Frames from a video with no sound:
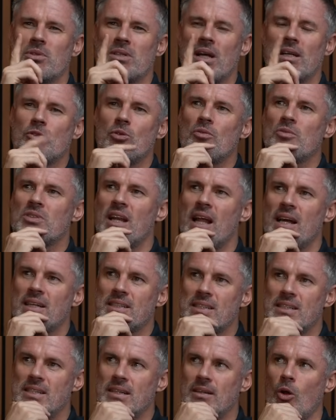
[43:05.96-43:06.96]
I don't know if it was last
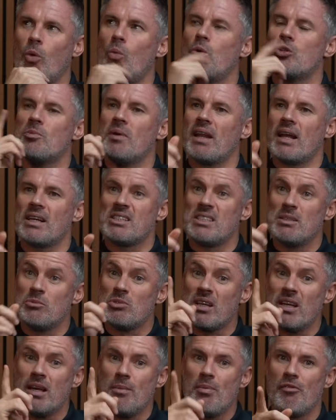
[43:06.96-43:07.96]
season. No, it wasn't me last season, it was
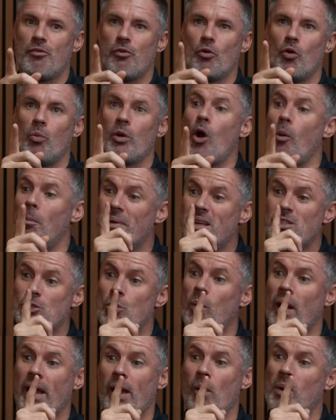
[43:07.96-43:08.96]
the year before. We got beat
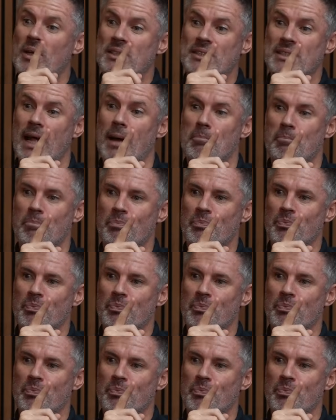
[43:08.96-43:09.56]
away at West Ham.